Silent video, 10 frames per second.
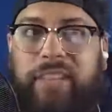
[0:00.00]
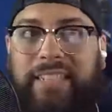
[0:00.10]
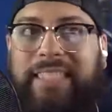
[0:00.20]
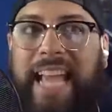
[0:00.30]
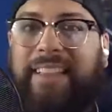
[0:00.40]

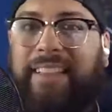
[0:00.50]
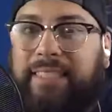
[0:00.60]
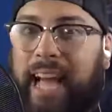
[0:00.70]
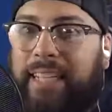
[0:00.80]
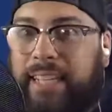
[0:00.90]
take this
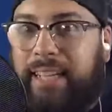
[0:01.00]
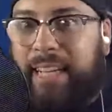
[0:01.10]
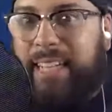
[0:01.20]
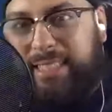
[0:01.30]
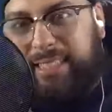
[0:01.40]
idea
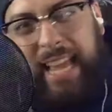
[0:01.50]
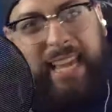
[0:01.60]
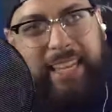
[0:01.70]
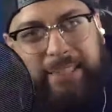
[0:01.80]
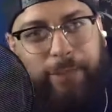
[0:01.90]
and
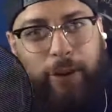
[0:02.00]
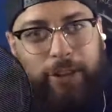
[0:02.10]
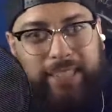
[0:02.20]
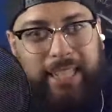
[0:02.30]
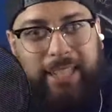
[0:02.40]
take it as far
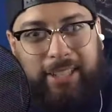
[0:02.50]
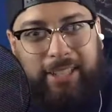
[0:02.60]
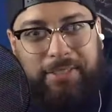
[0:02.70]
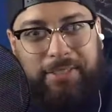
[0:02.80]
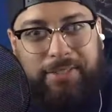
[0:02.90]
as they could
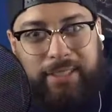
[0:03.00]
have.